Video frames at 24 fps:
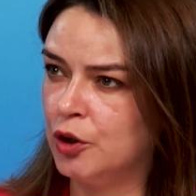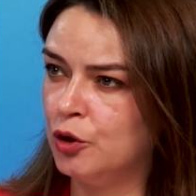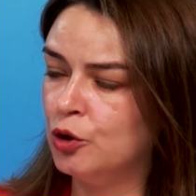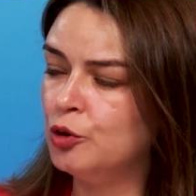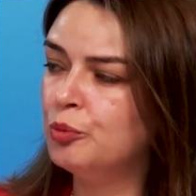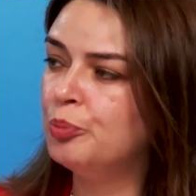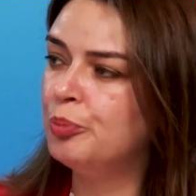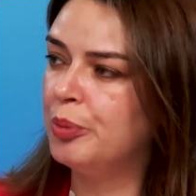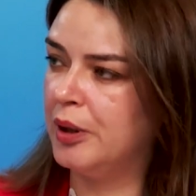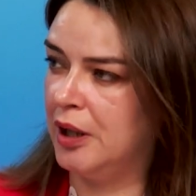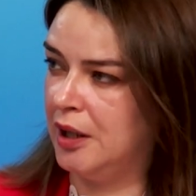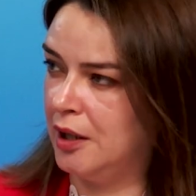
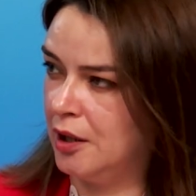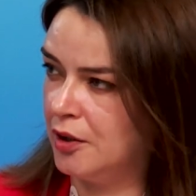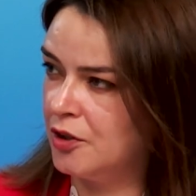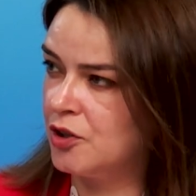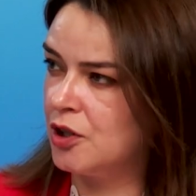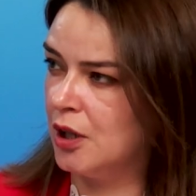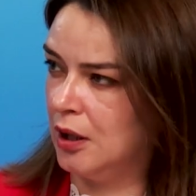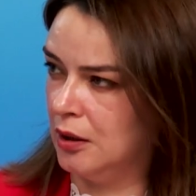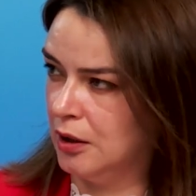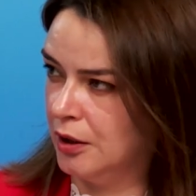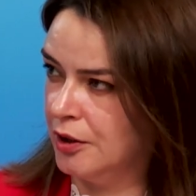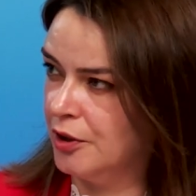could be a
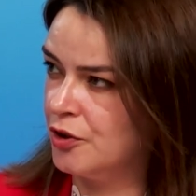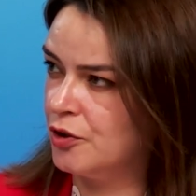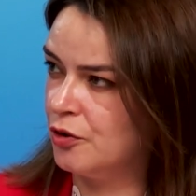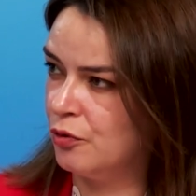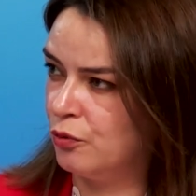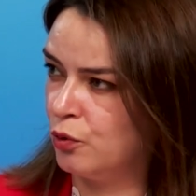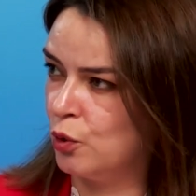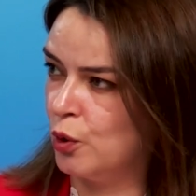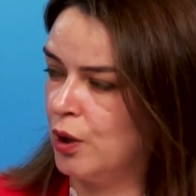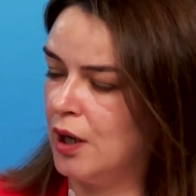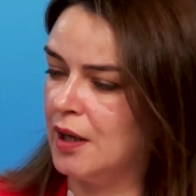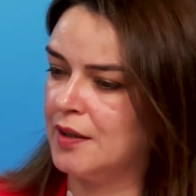
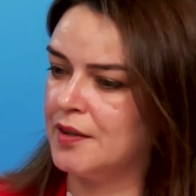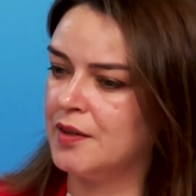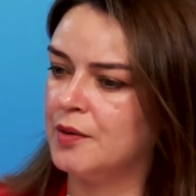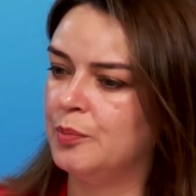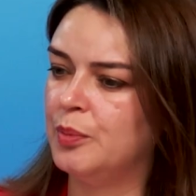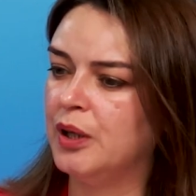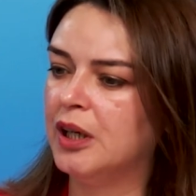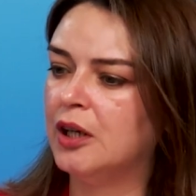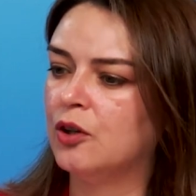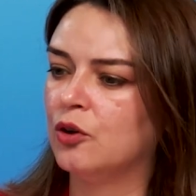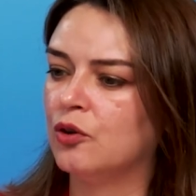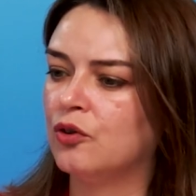challenge for
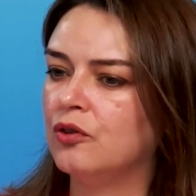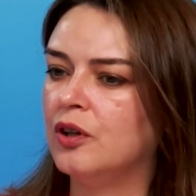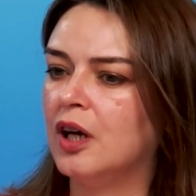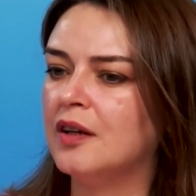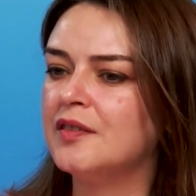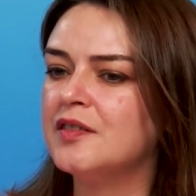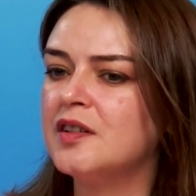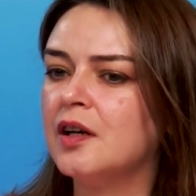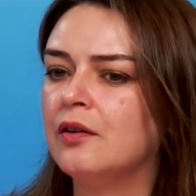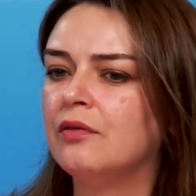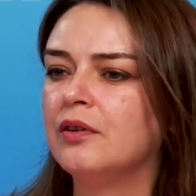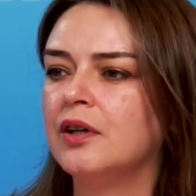us because
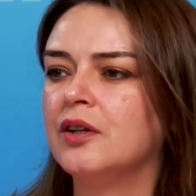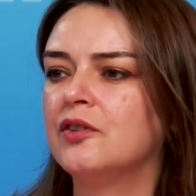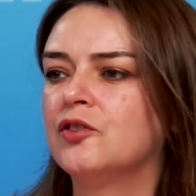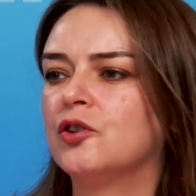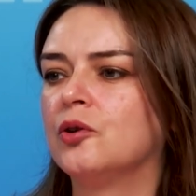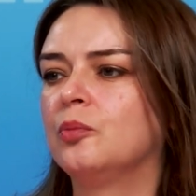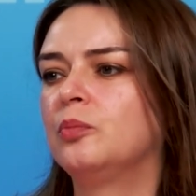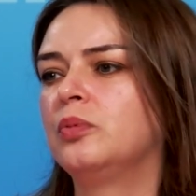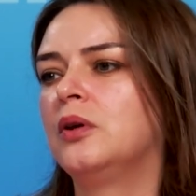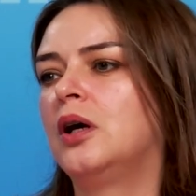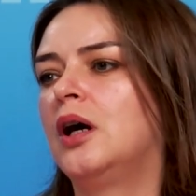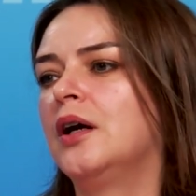not every
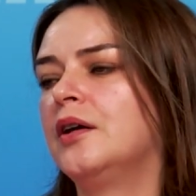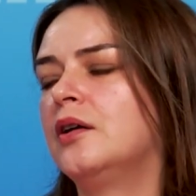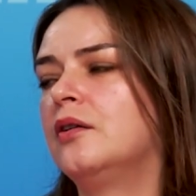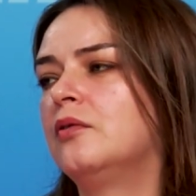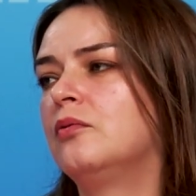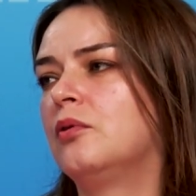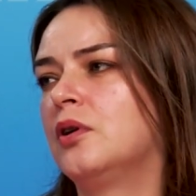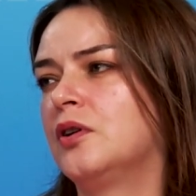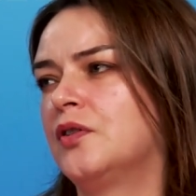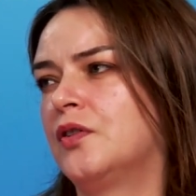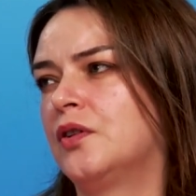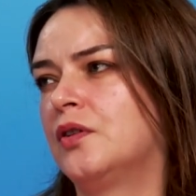
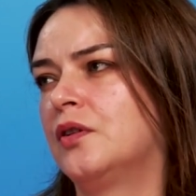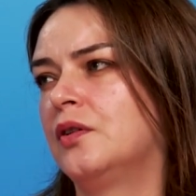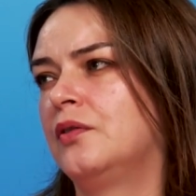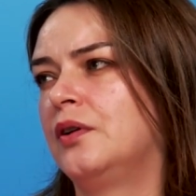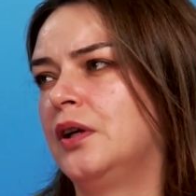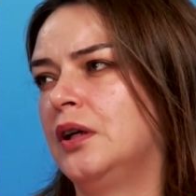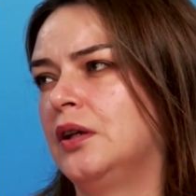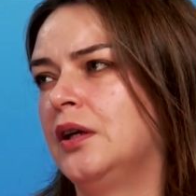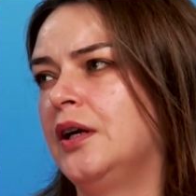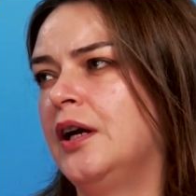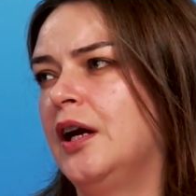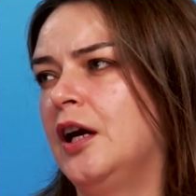supplier was
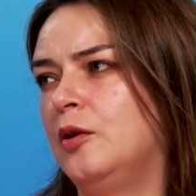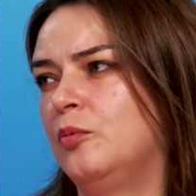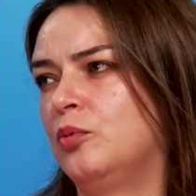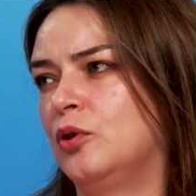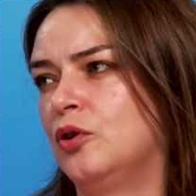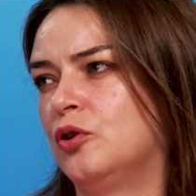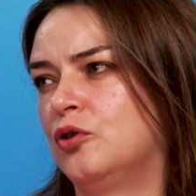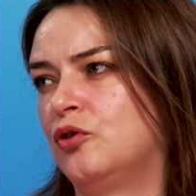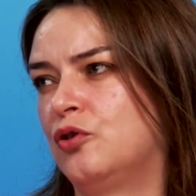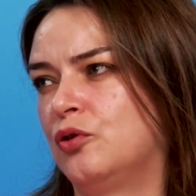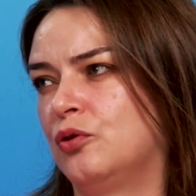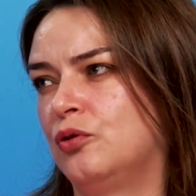really
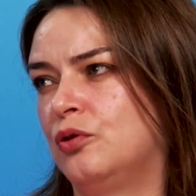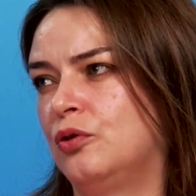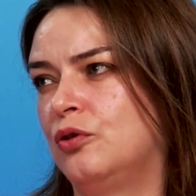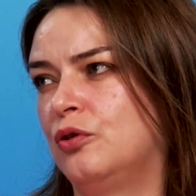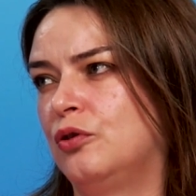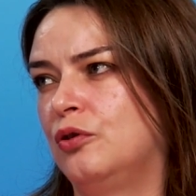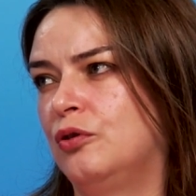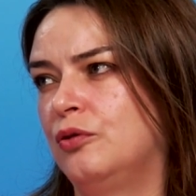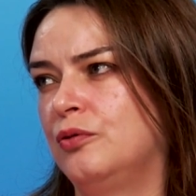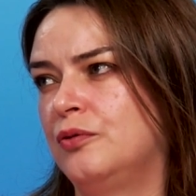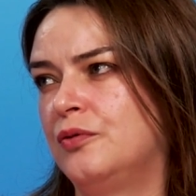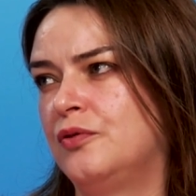able
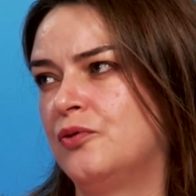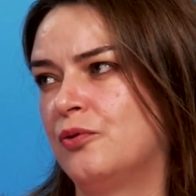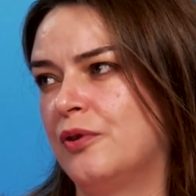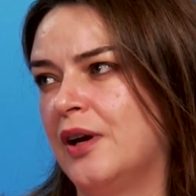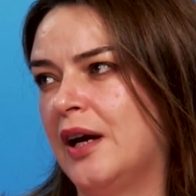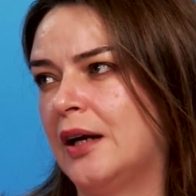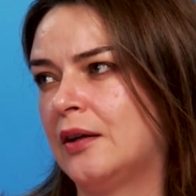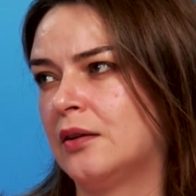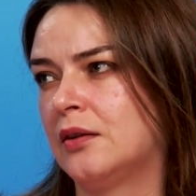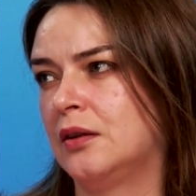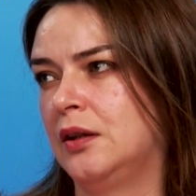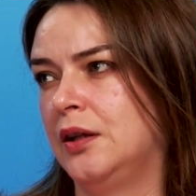to
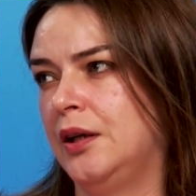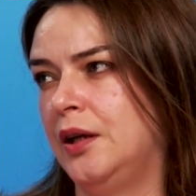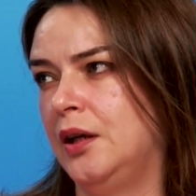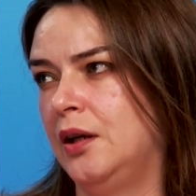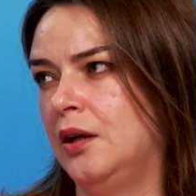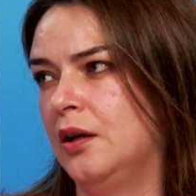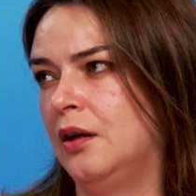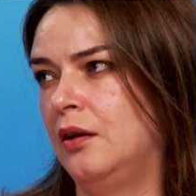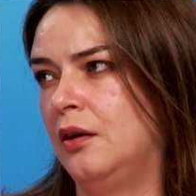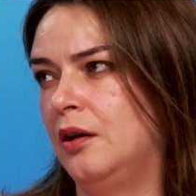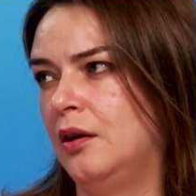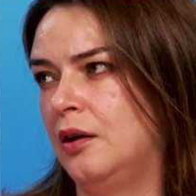
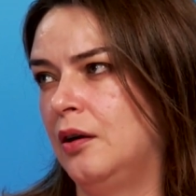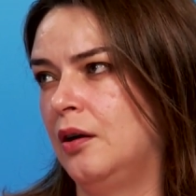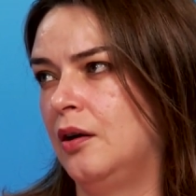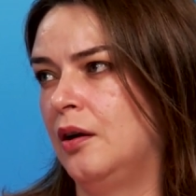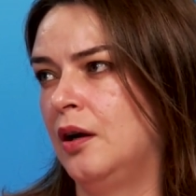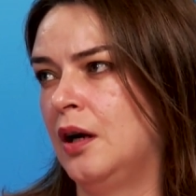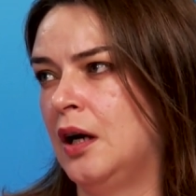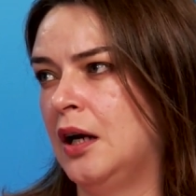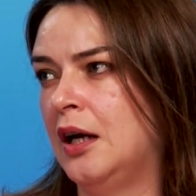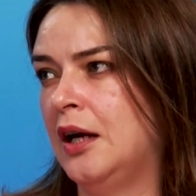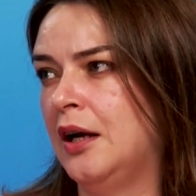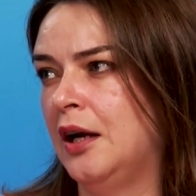directly
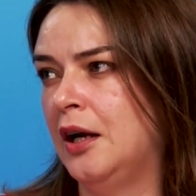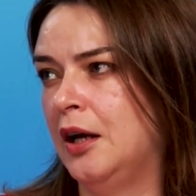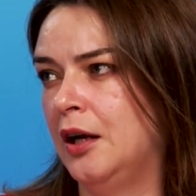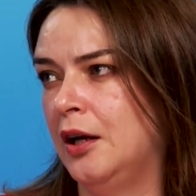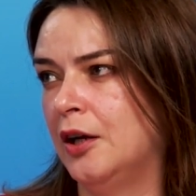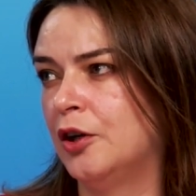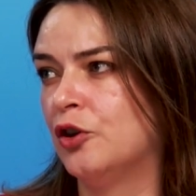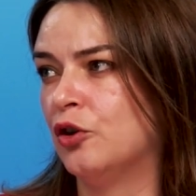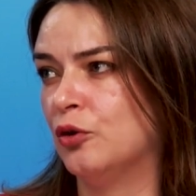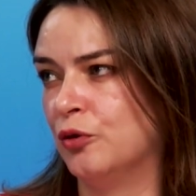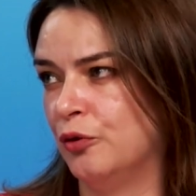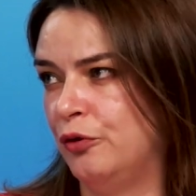uh,
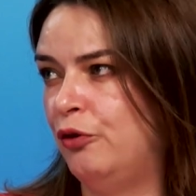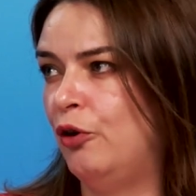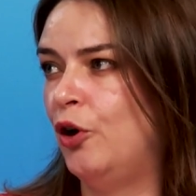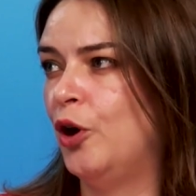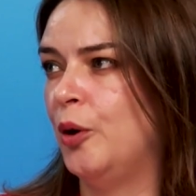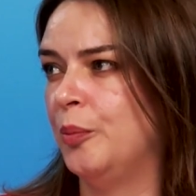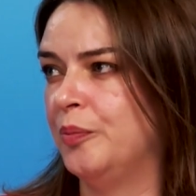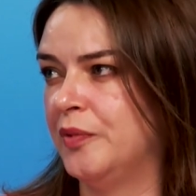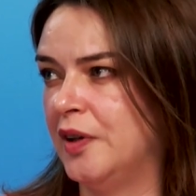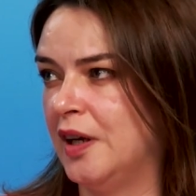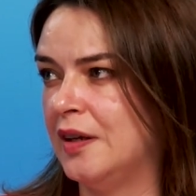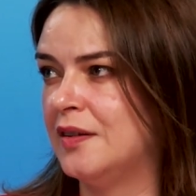
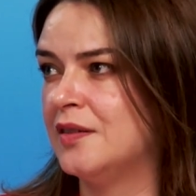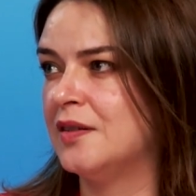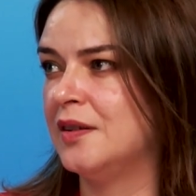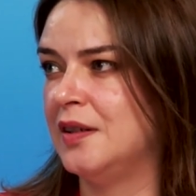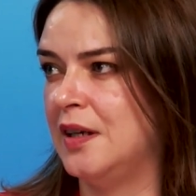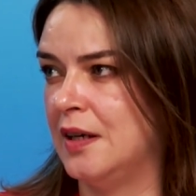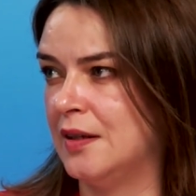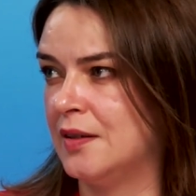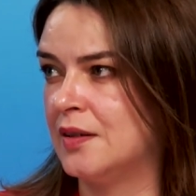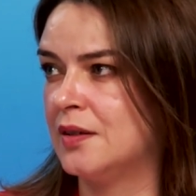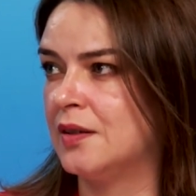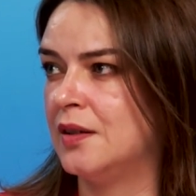confirm
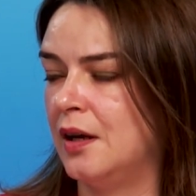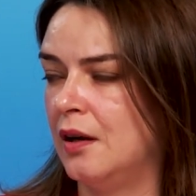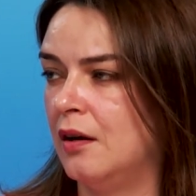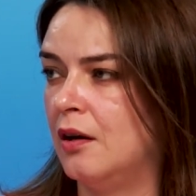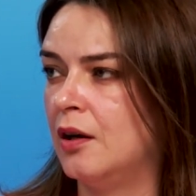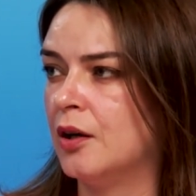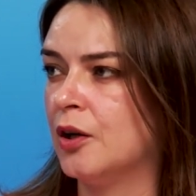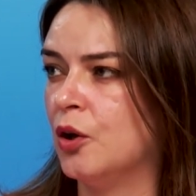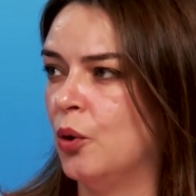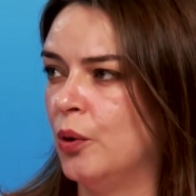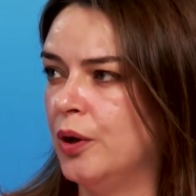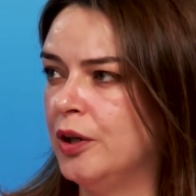that yes,
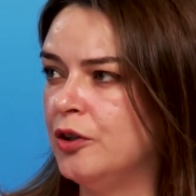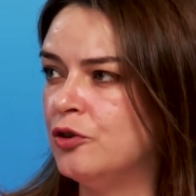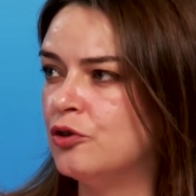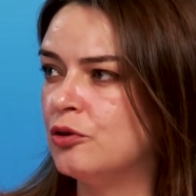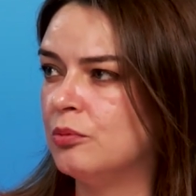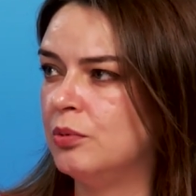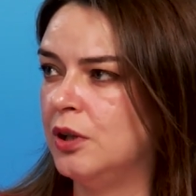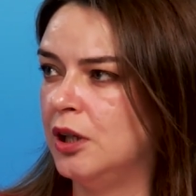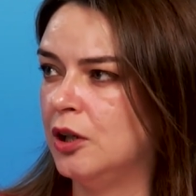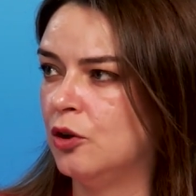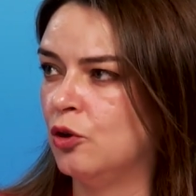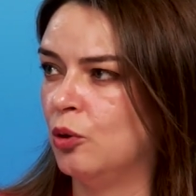they are going
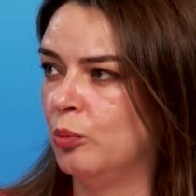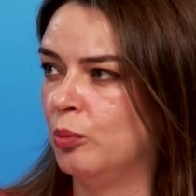to be